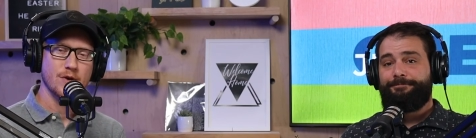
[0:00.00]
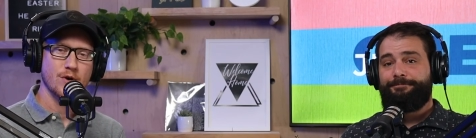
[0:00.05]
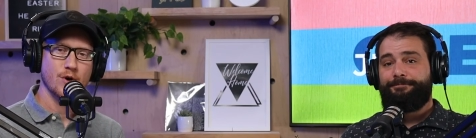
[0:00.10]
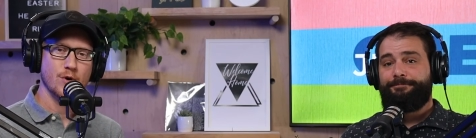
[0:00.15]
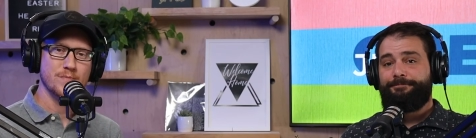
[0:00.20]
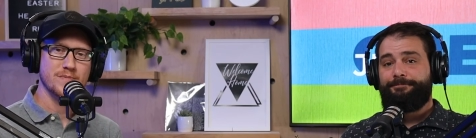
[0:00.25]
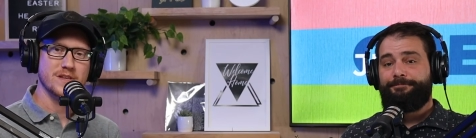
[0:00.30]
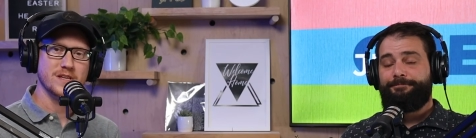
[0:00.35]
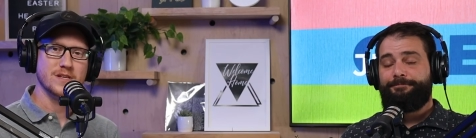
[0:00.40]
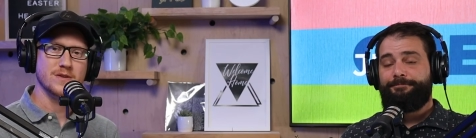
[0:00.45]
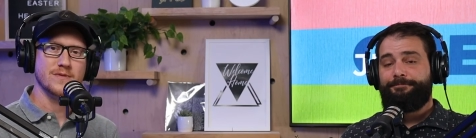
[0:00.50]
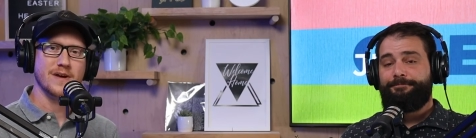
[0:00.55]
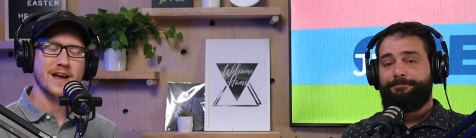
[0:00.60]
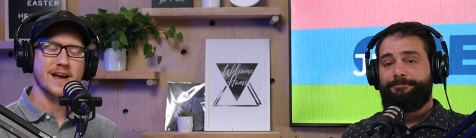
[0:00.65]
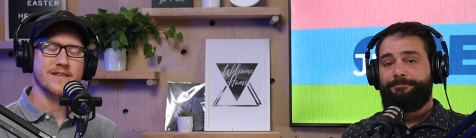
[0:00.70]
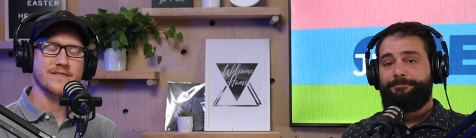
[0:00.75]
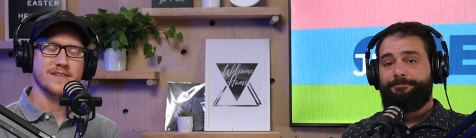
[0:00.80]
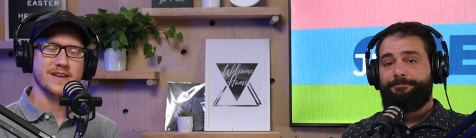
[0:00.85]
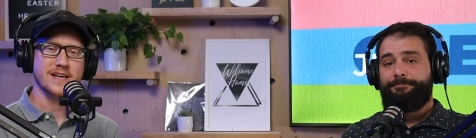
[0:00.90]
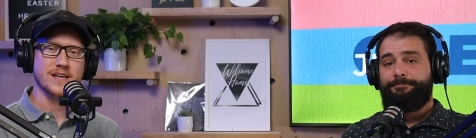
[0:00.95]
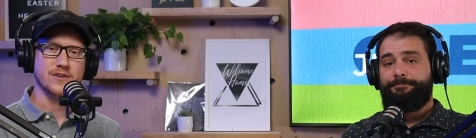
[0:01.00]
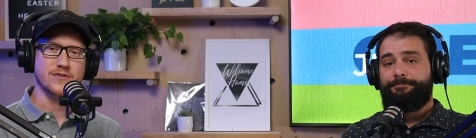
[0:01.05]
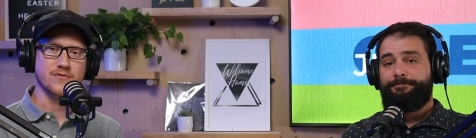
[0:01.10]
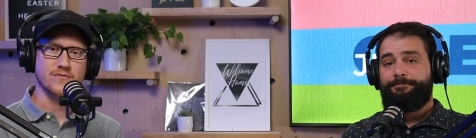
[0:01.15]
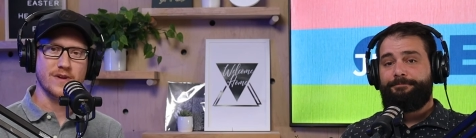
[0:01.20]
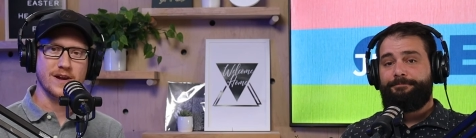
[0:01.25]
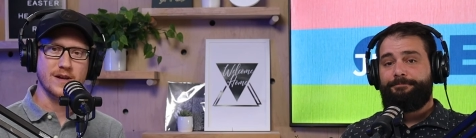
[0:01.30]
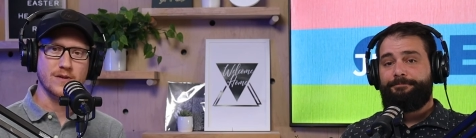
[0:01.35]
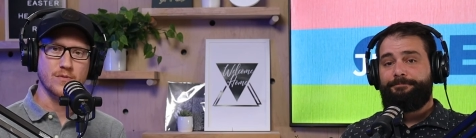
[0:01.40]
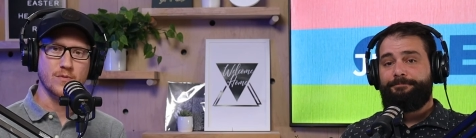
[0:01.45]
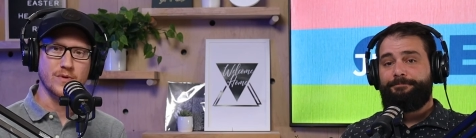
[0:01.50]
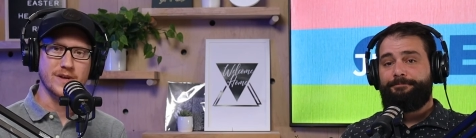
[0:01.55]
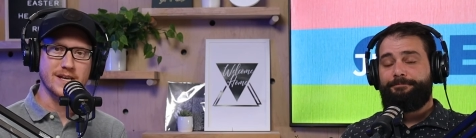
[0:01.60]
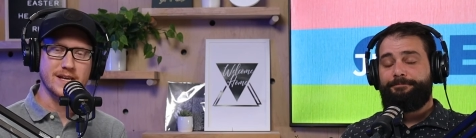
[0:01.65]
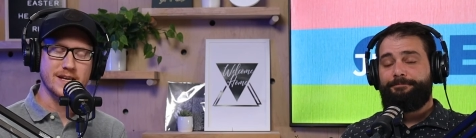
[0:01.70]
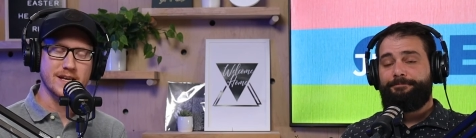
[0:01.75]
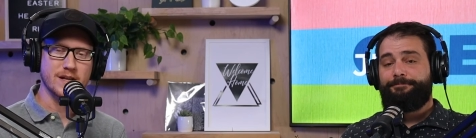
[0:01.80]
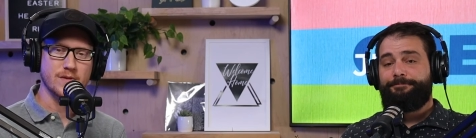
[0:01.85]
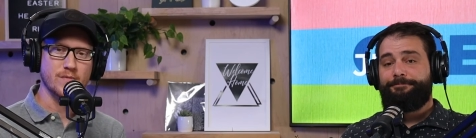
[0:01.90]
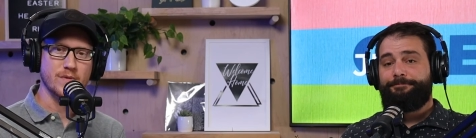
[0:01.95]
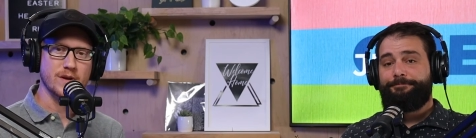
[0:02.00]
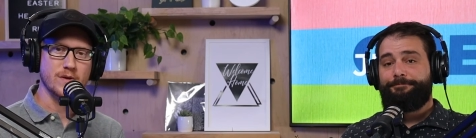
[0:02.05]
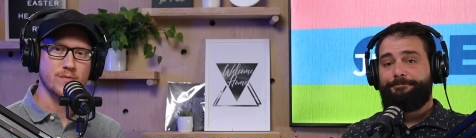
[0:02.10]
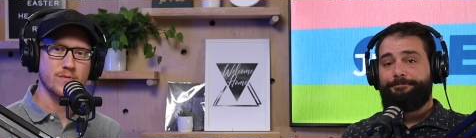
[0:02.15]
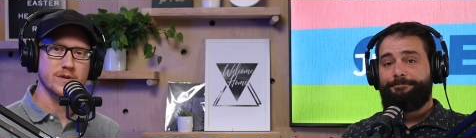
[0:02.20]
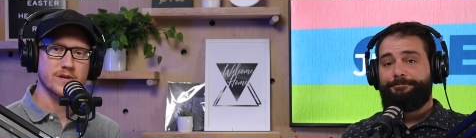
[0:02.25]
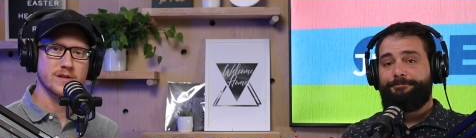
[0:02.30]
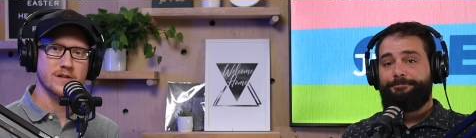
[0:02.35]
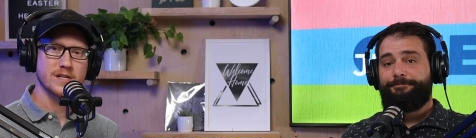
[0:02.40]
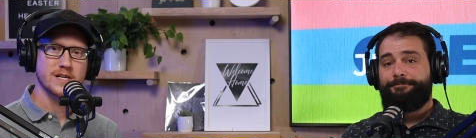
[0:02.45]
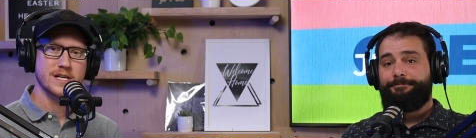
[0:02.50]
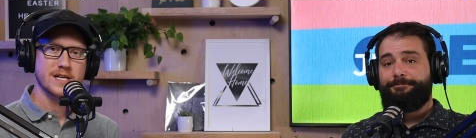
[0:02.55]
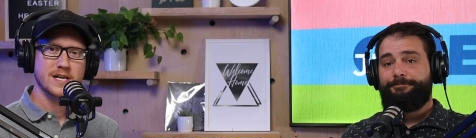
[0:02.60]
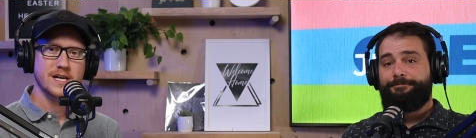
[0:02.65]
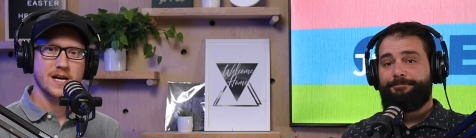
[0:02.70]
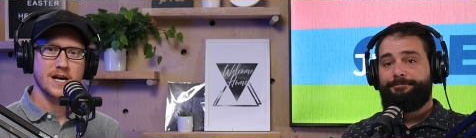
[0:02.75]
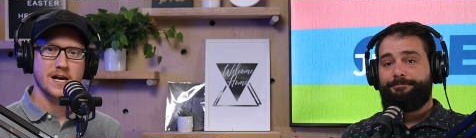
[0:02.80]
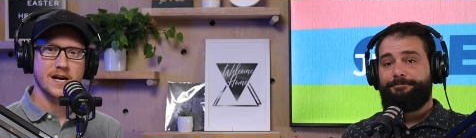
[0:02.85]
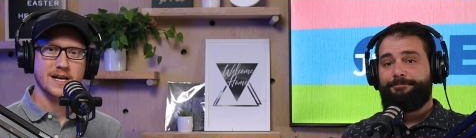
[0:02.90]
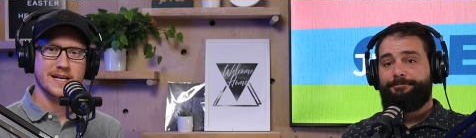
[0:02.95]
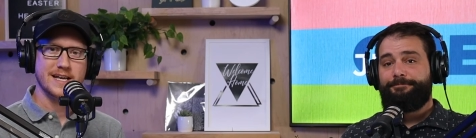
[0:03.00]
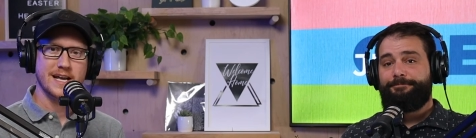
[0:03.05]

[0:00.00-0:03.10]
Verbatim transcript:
Speaker 1: Hope that you have a great week, and we will uh,